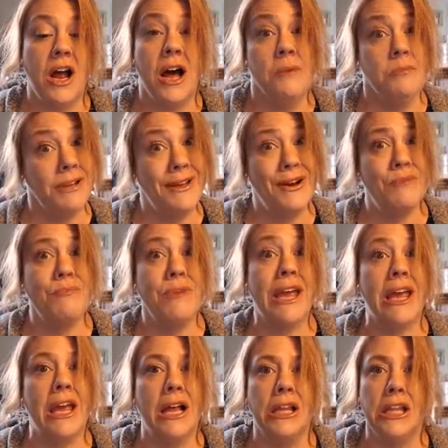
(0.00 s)
I plan on
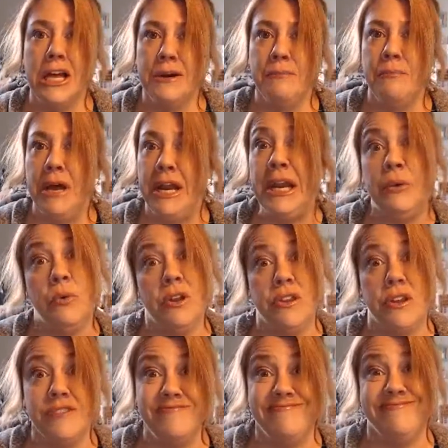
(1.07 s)
making a lot of money with
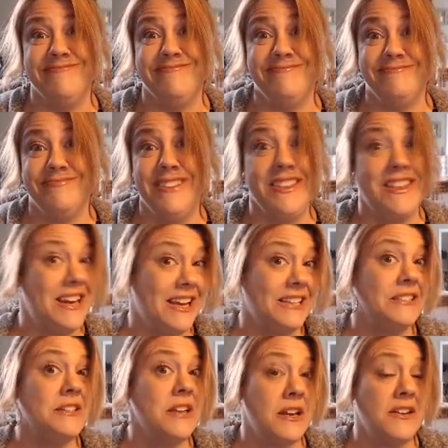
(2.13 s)
it in the
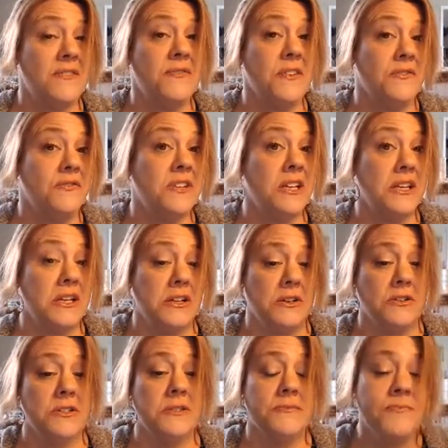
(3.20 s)
next 10 to 15
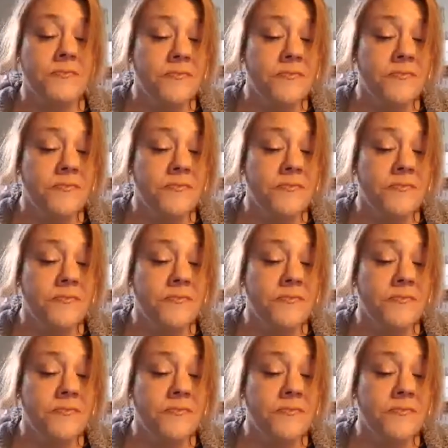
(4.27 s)
years.